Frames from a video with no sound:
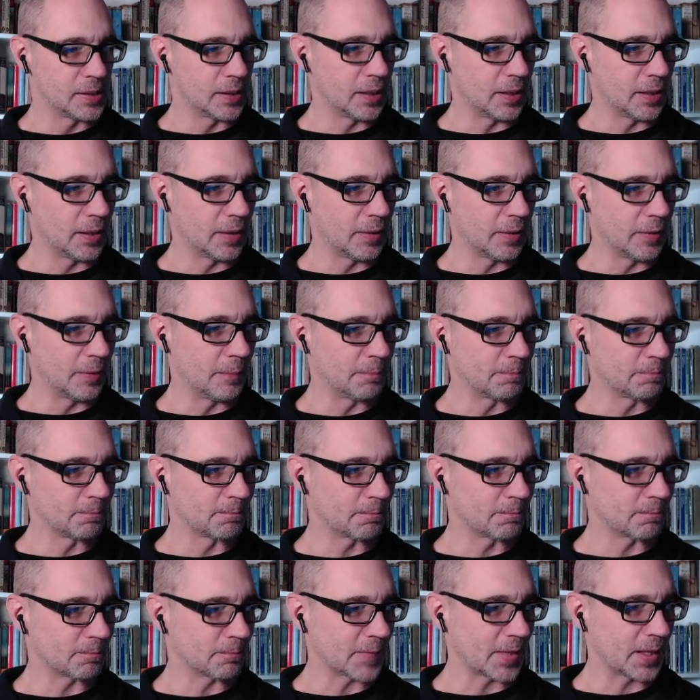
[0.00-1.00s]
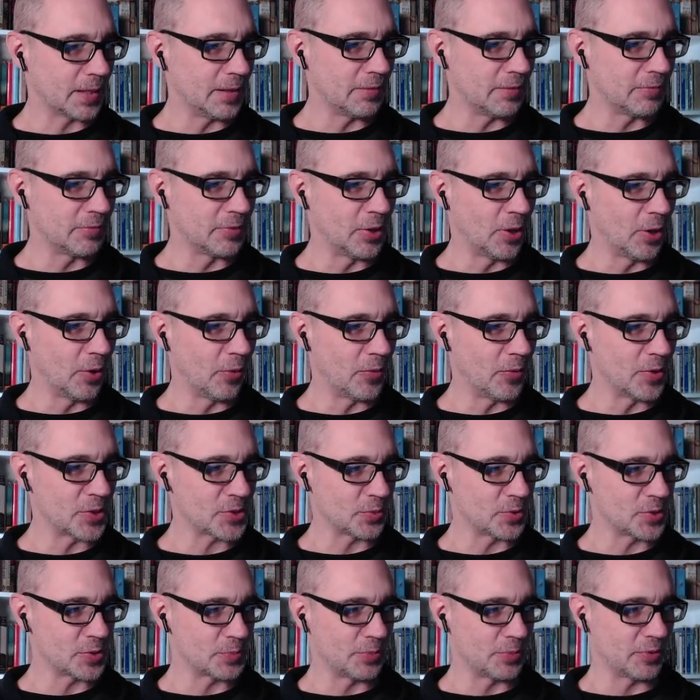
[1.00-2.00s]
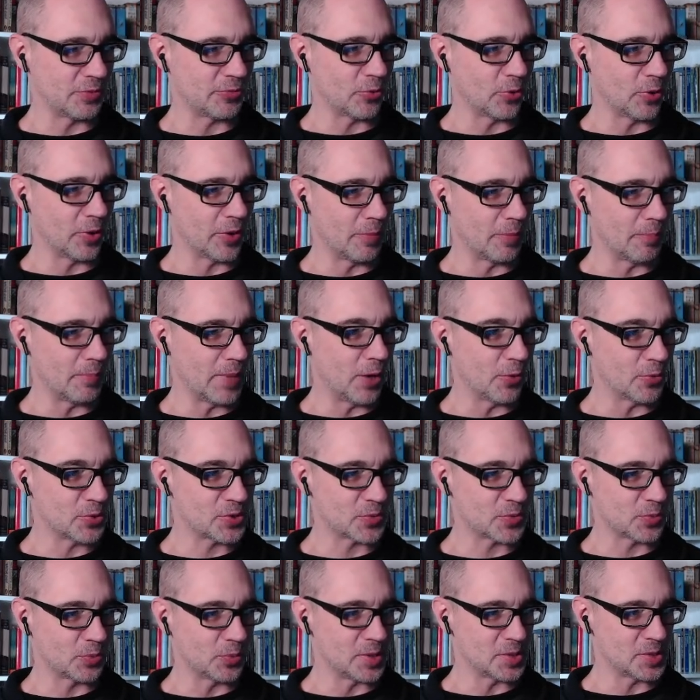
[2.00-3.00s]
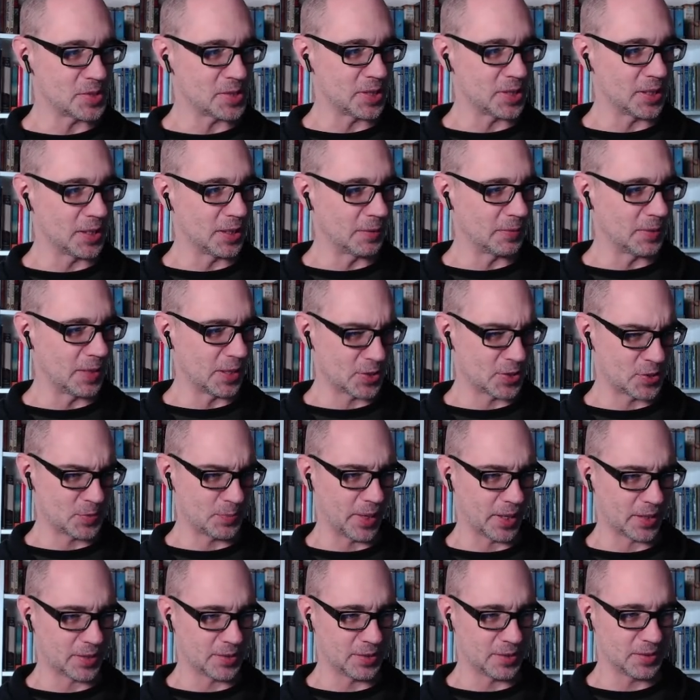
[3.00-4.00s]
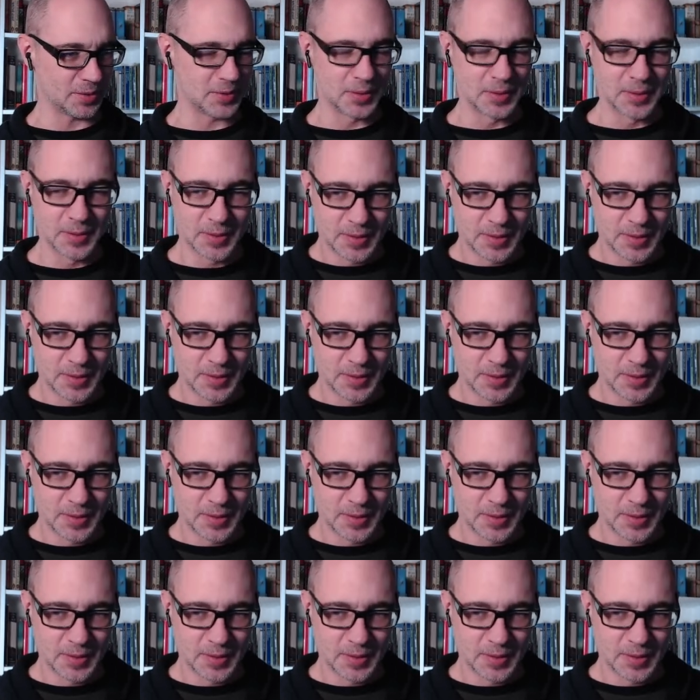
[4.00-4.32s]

even though this was before the mouse was expected.